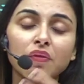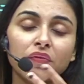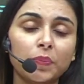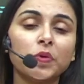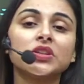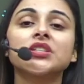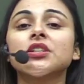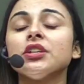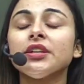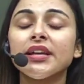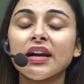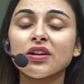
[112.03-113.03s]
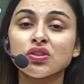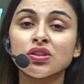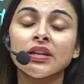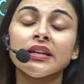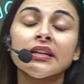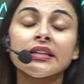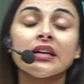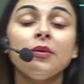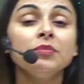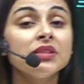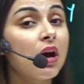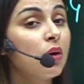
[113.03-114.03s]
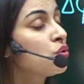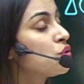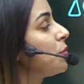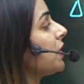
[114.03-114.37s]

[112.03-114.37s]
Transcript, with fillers: a particular reaction and it comes out to be